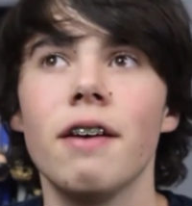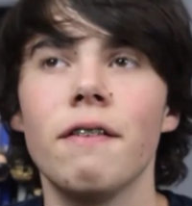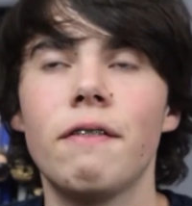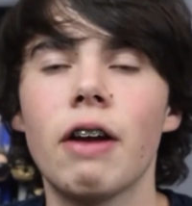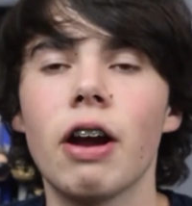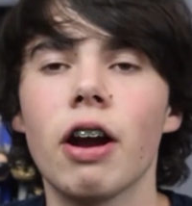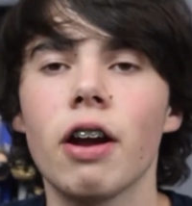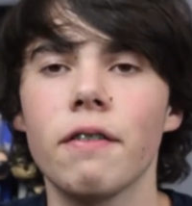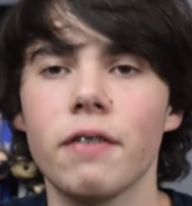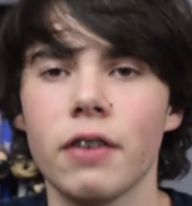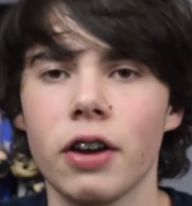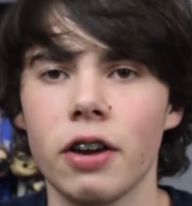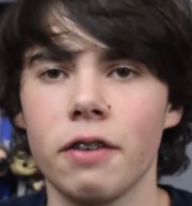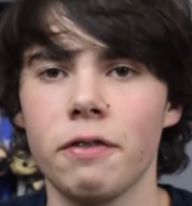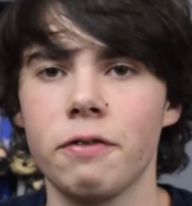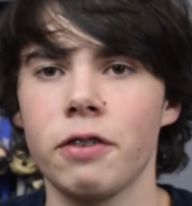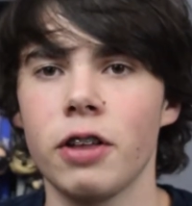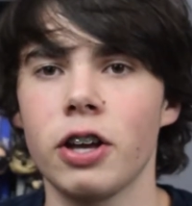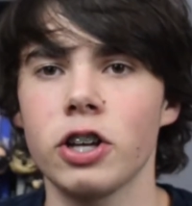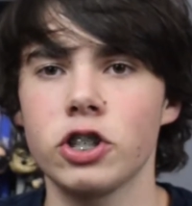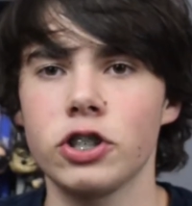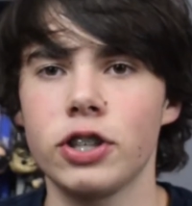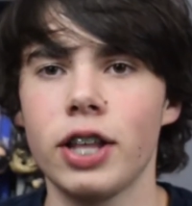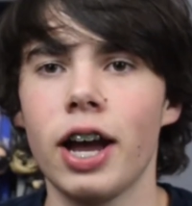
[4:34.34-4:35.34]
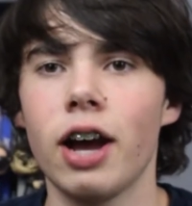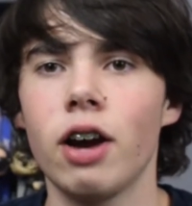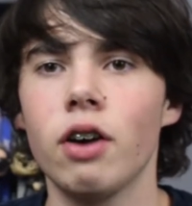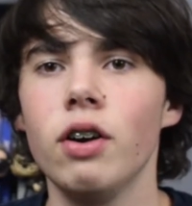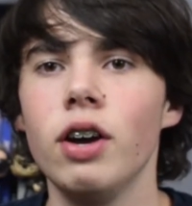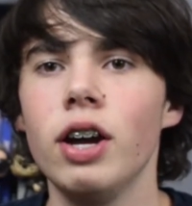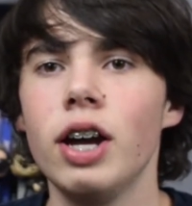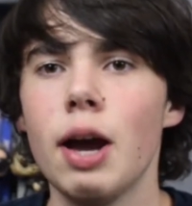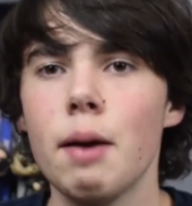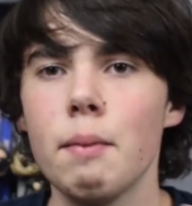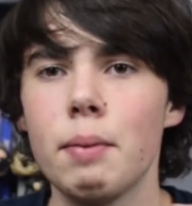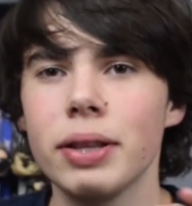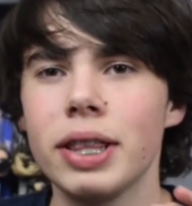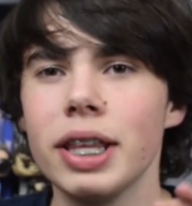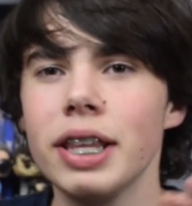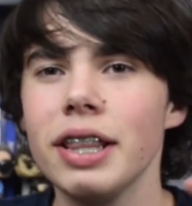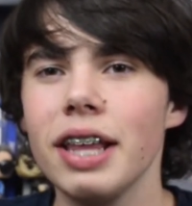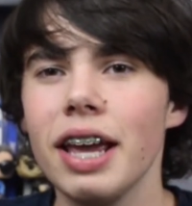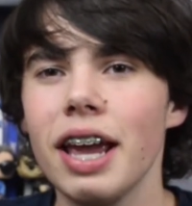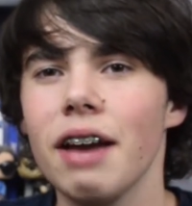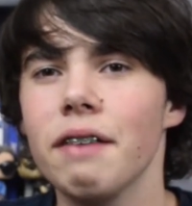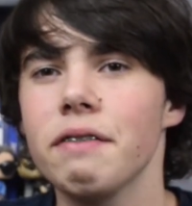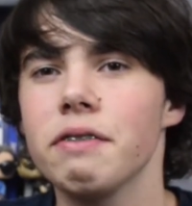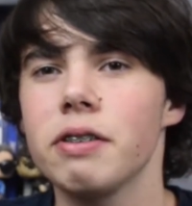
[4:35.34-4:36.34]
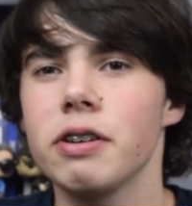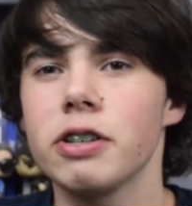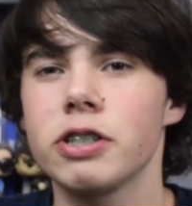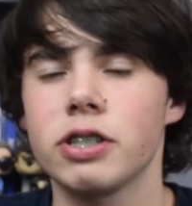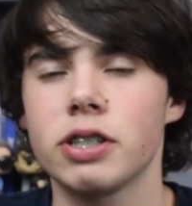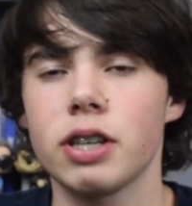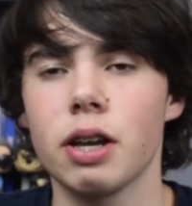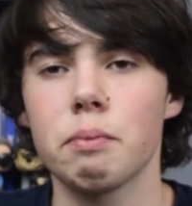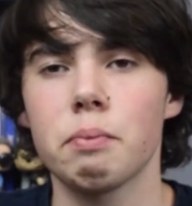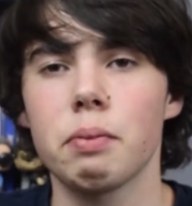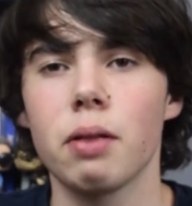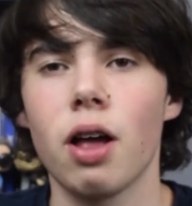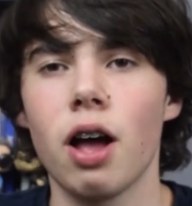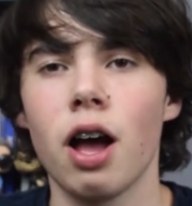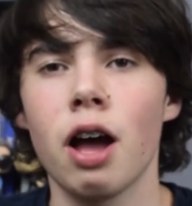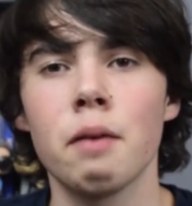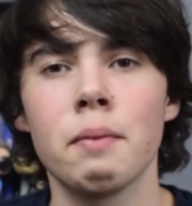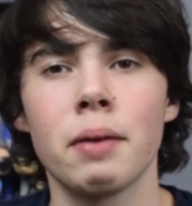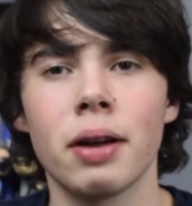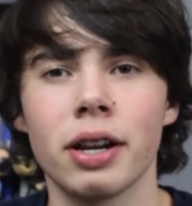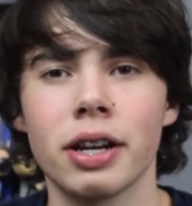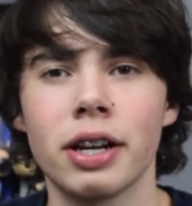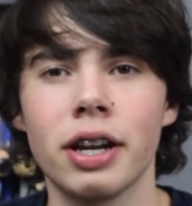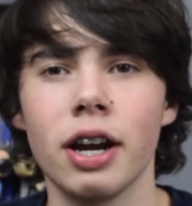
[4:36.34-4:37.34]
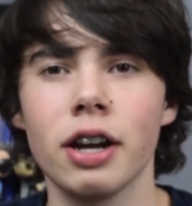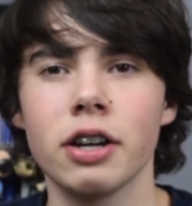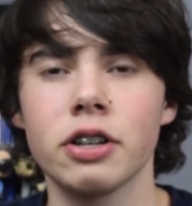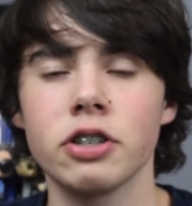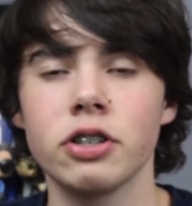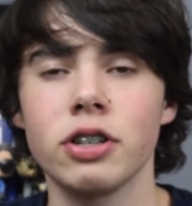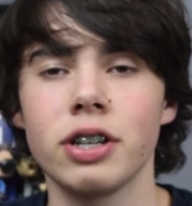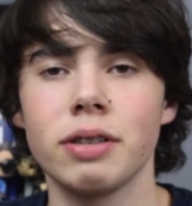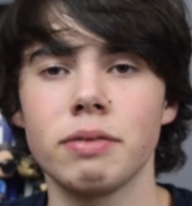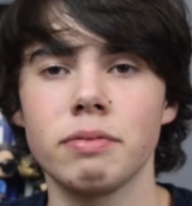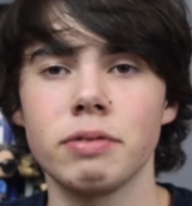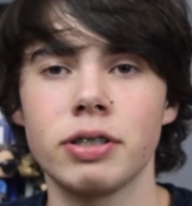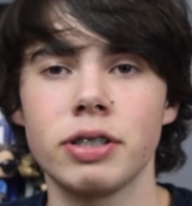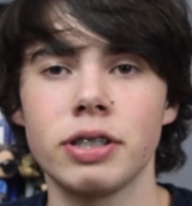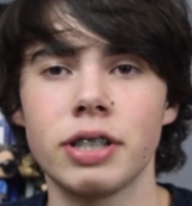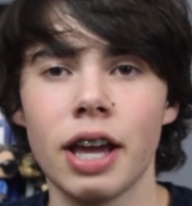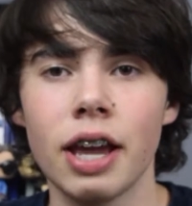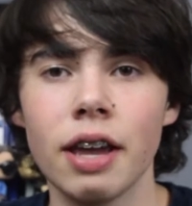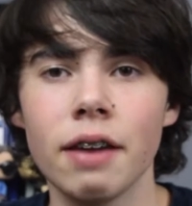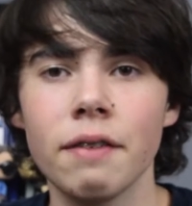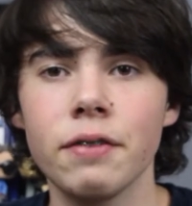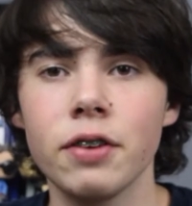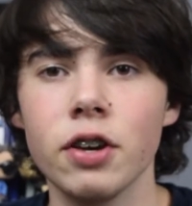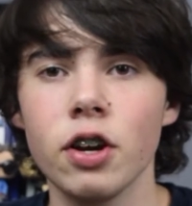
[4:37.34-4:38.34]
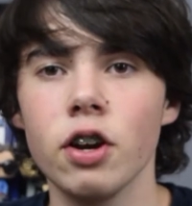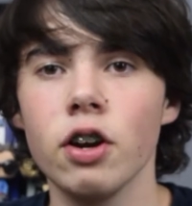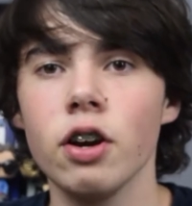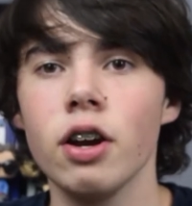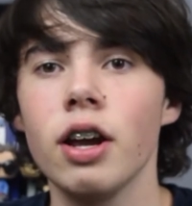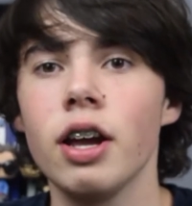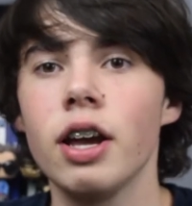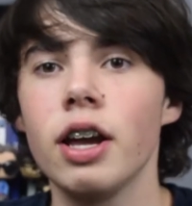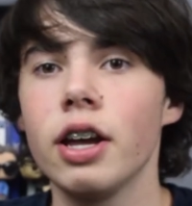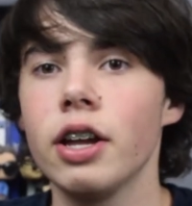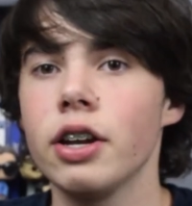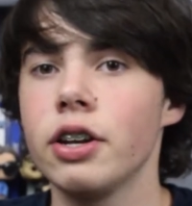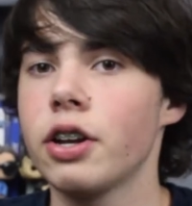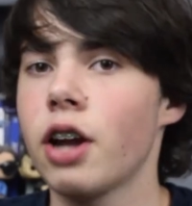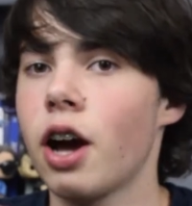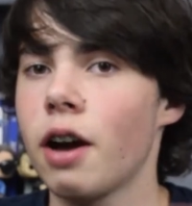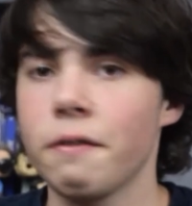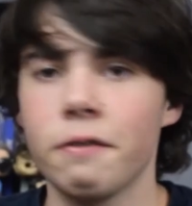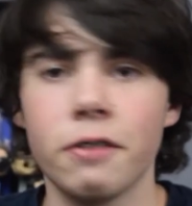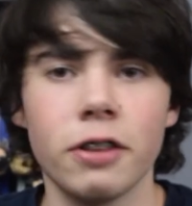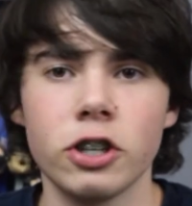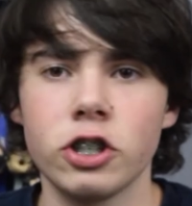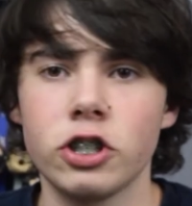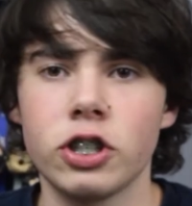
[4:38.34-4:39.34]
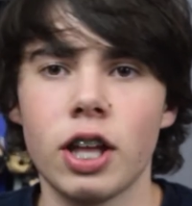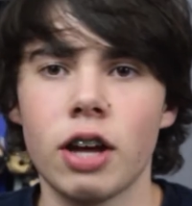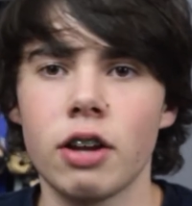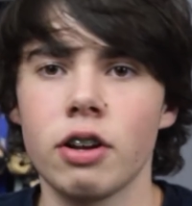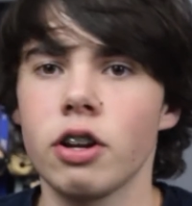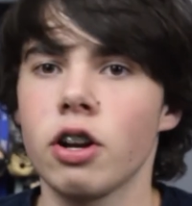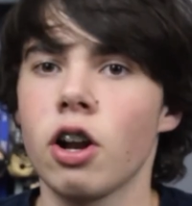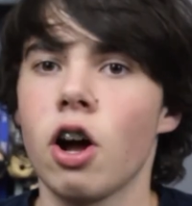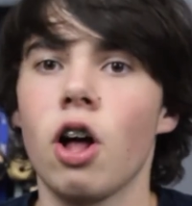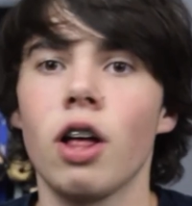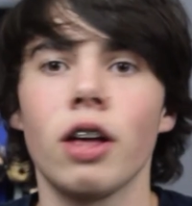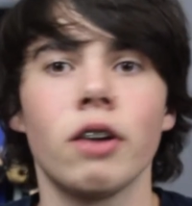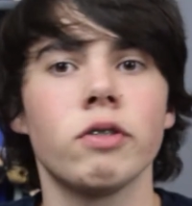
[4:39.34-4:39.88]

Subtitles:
Very, very fleshed out. But then they have a subplot about a character named Xavier, not fleshed out at all.